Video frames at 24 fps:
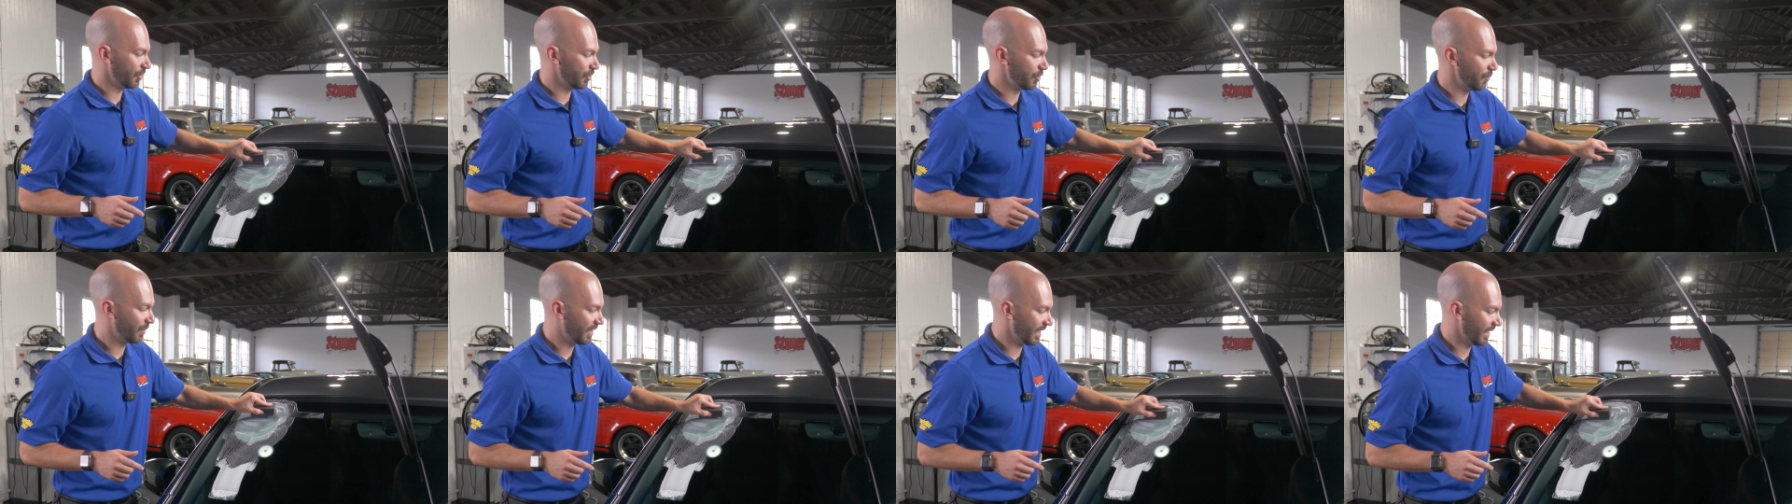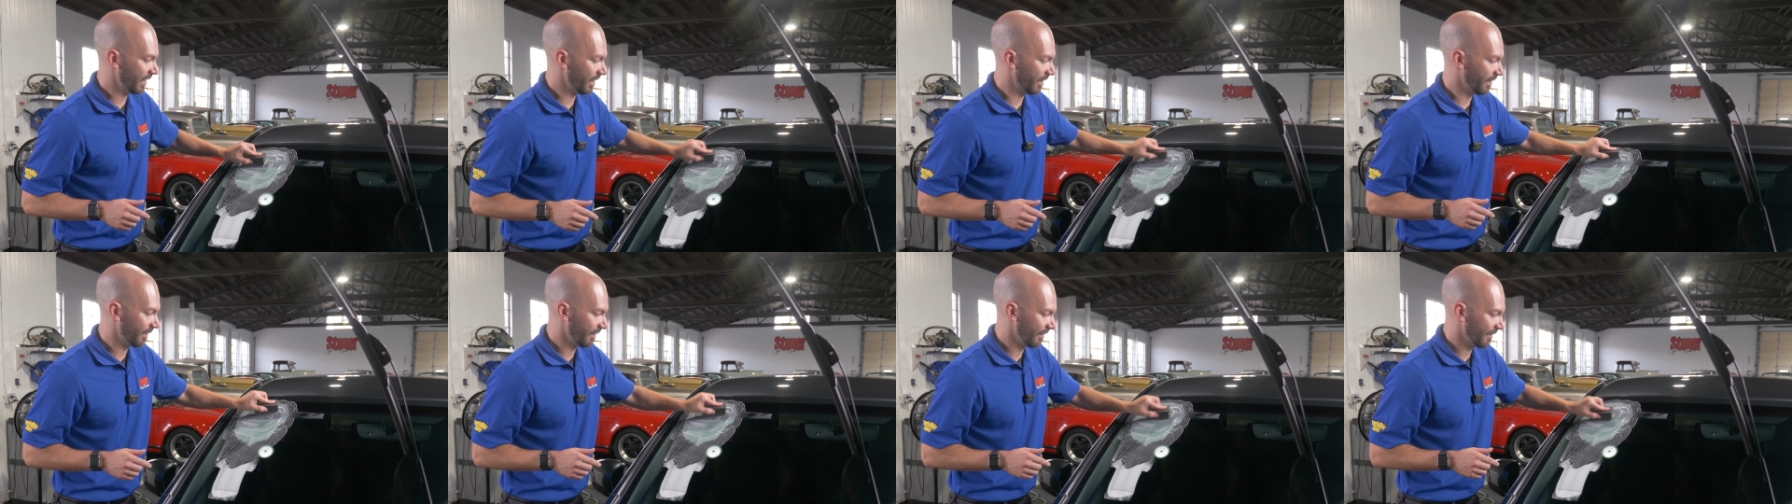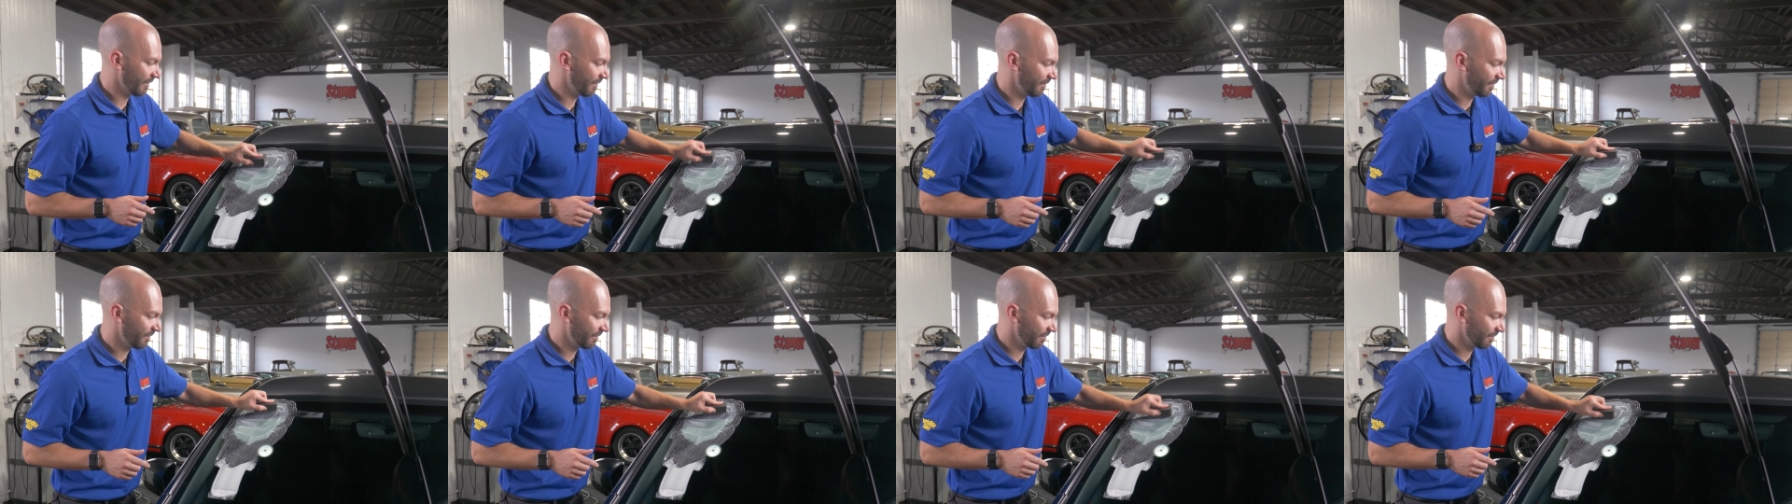You can
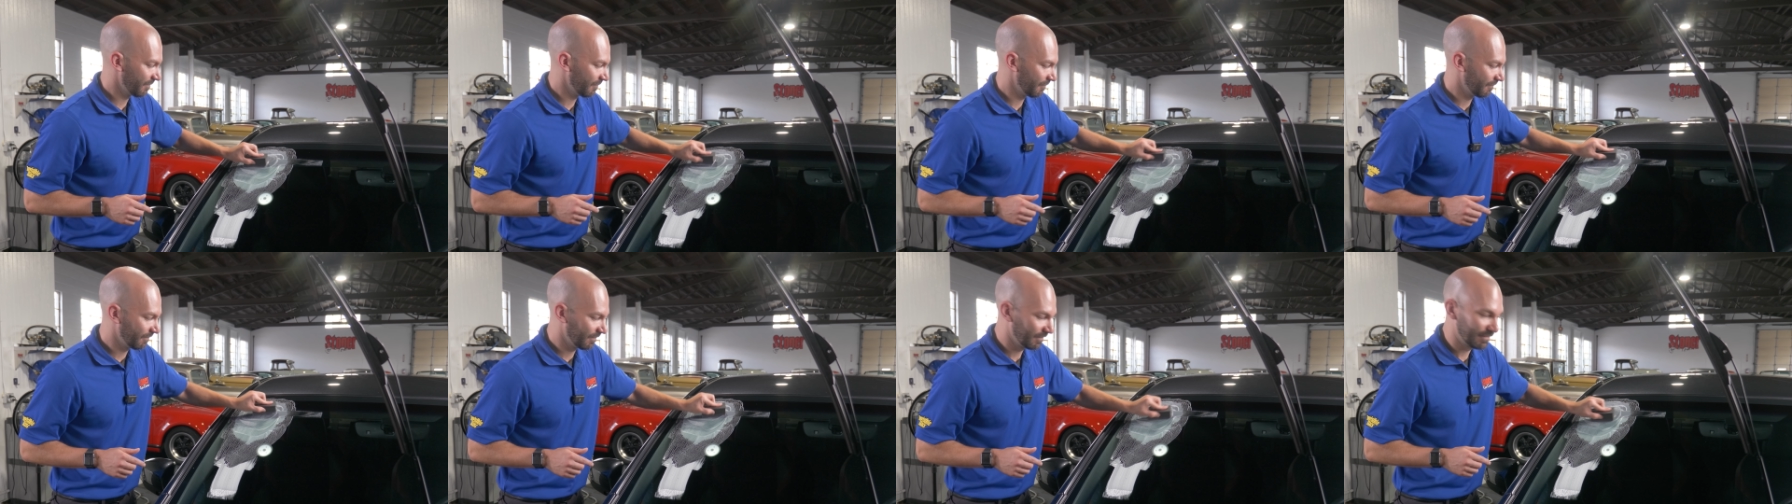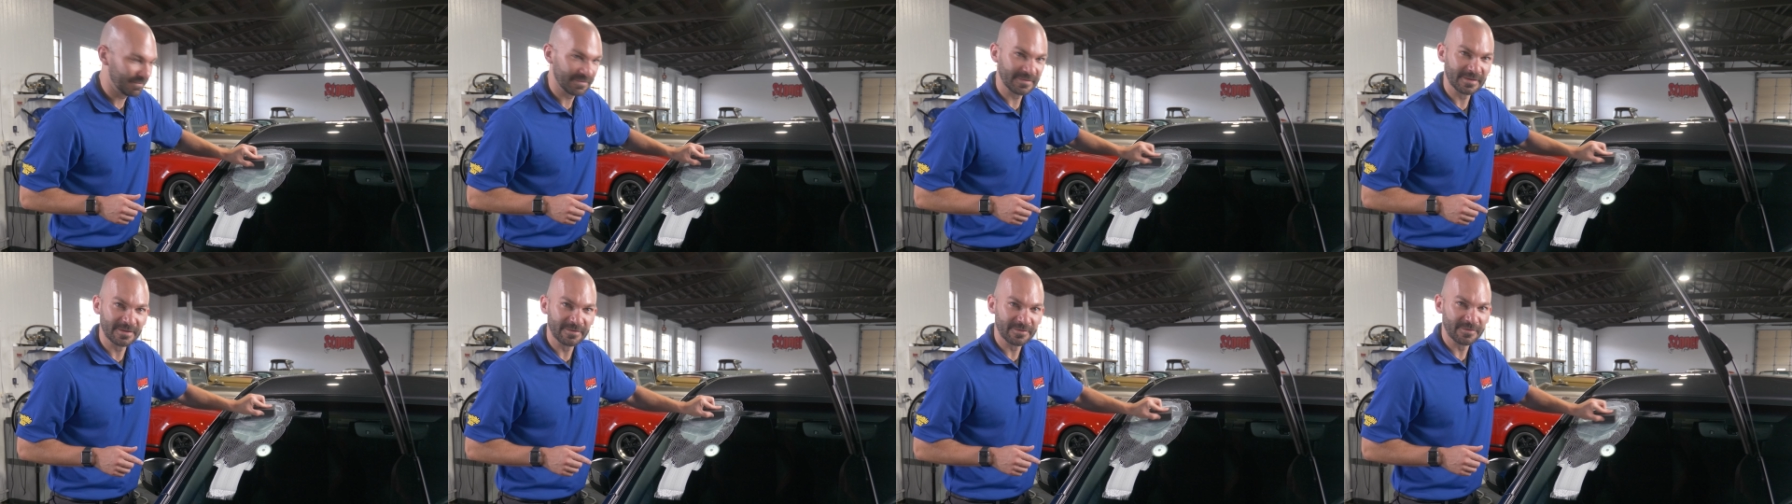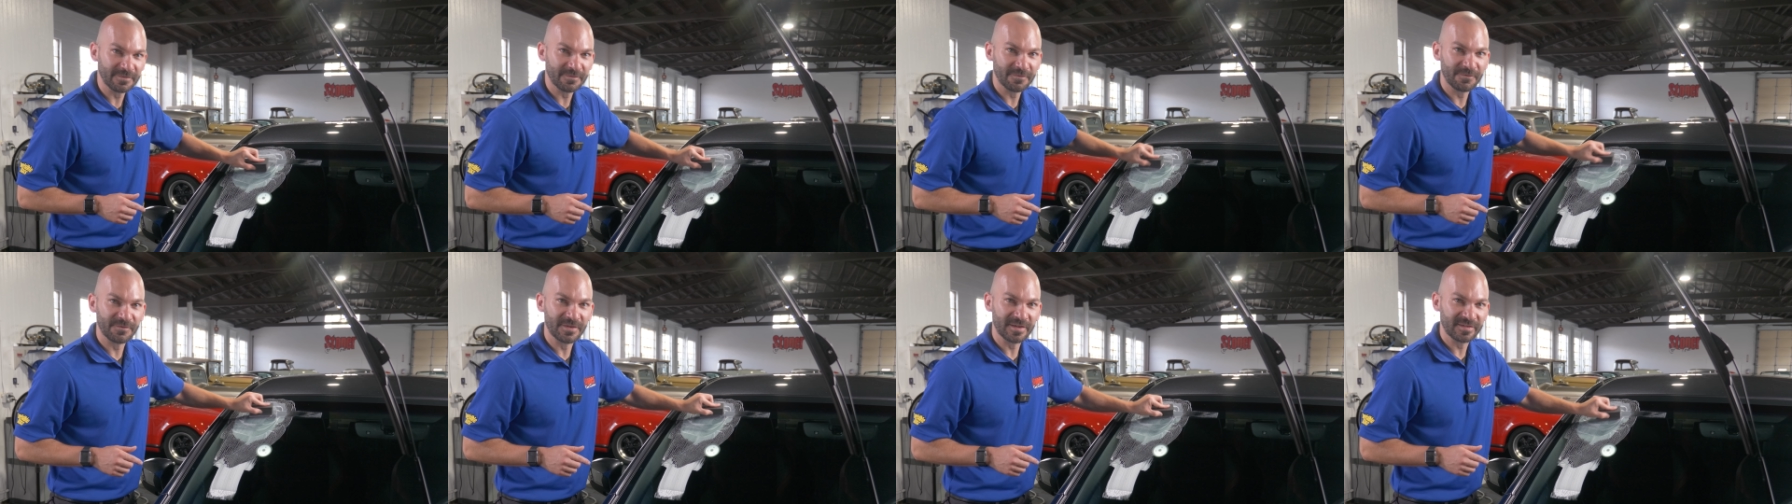
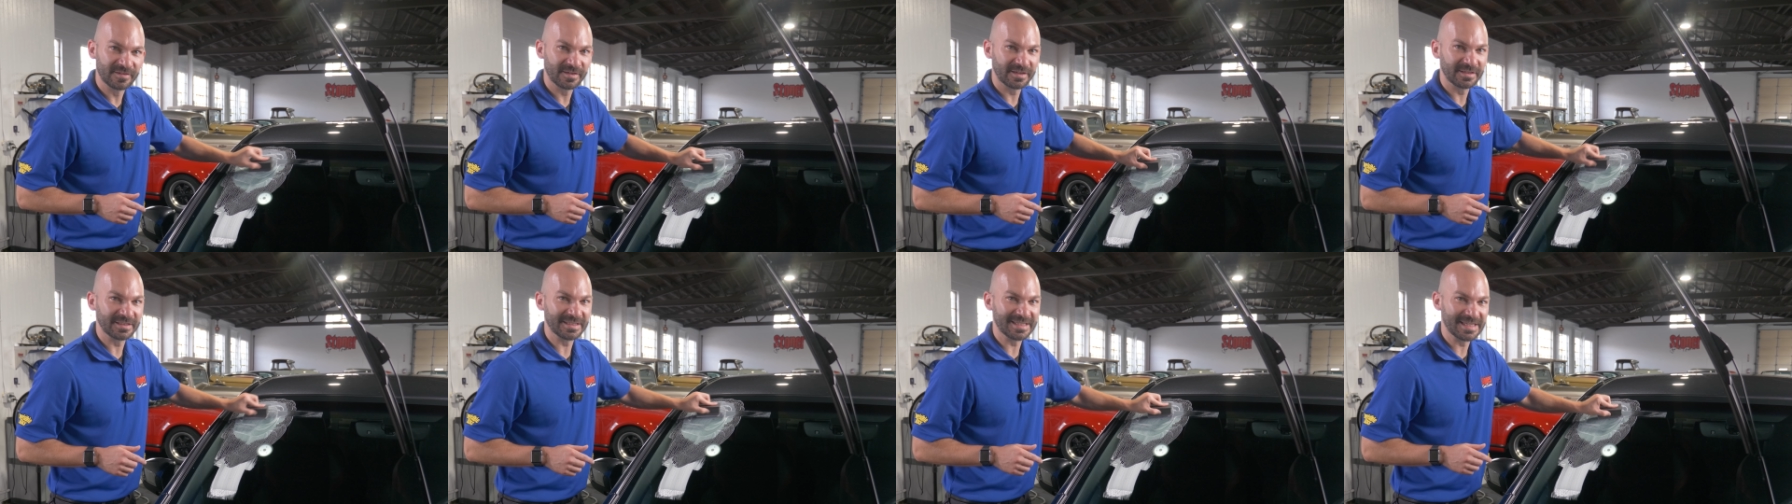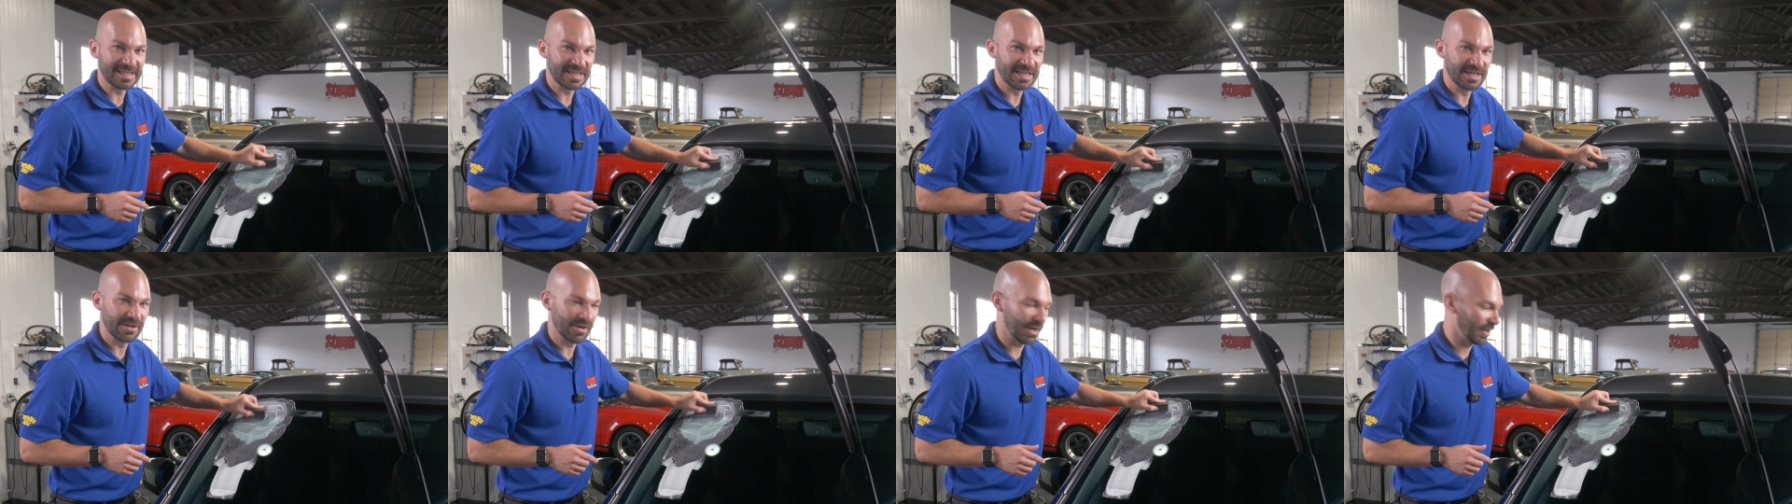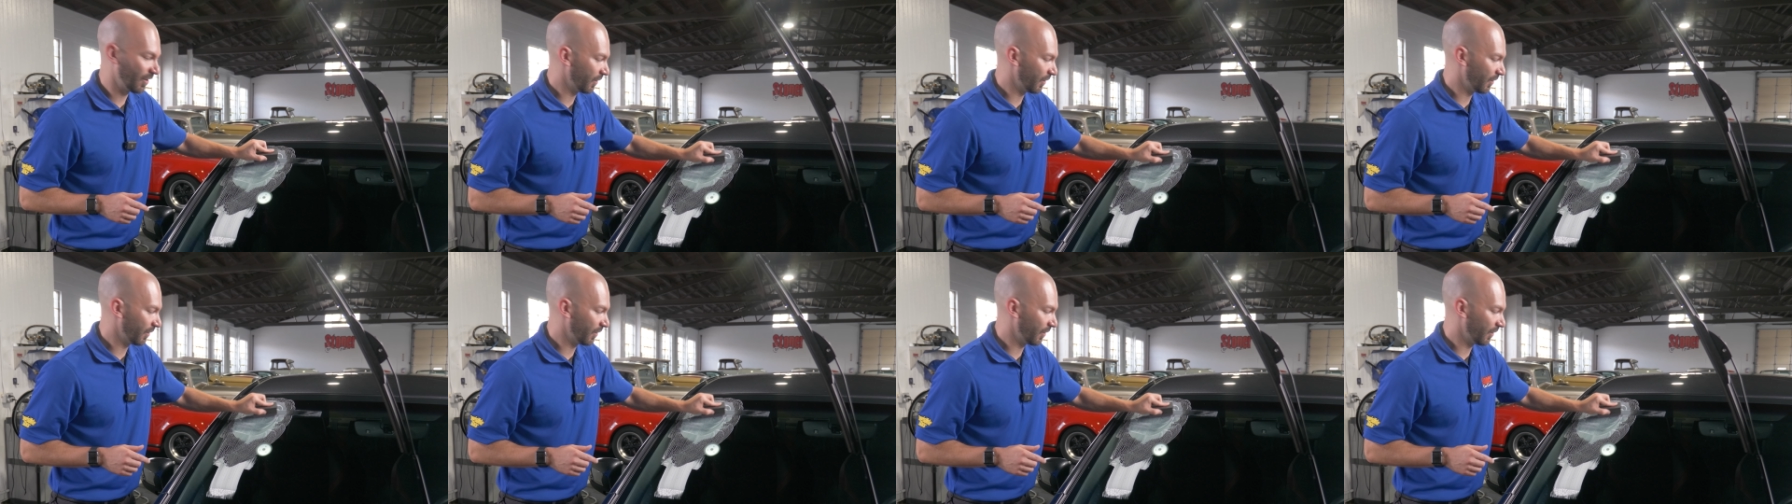physically hear,